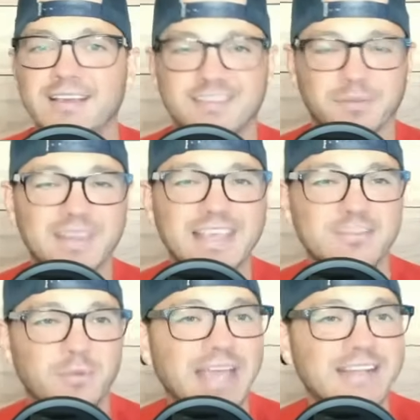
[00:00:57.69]
Some of the
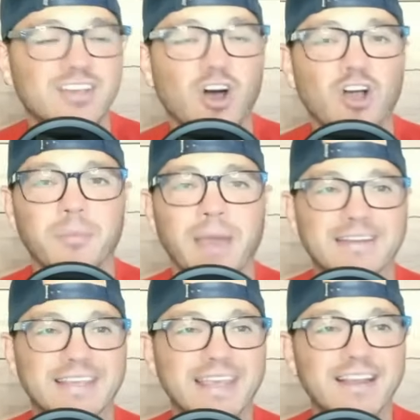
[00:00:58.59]
things that we had to talk
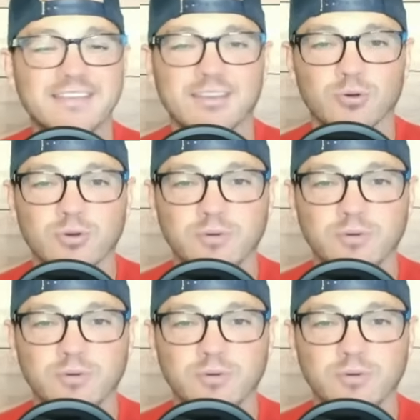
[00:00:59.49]
about to get us through.